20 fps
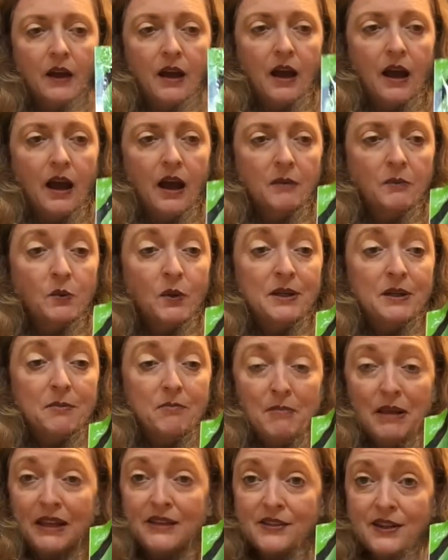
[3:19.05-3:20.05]
I'm going to
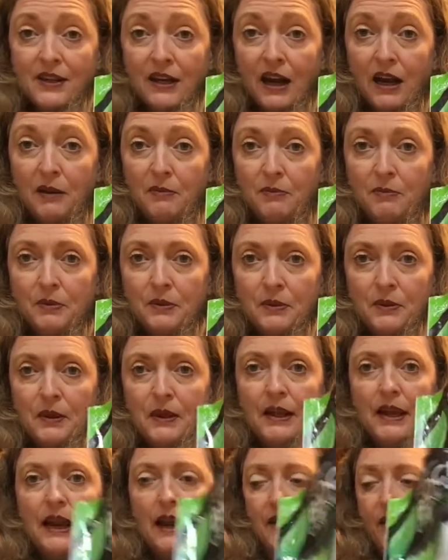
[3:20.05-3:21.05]
mix it up,
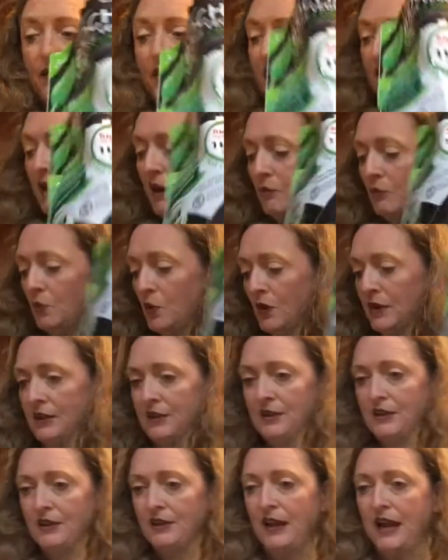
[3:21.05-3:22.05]
and then I'm going
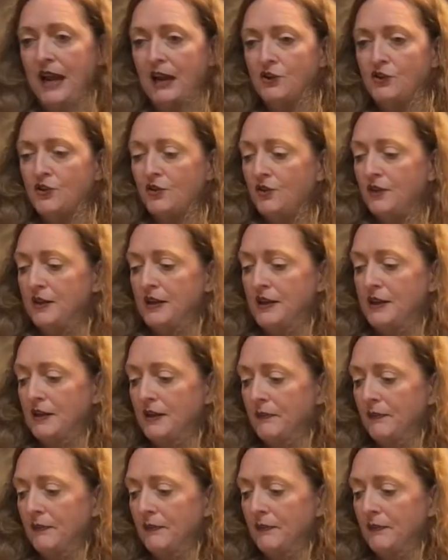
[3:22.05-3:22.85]
to actually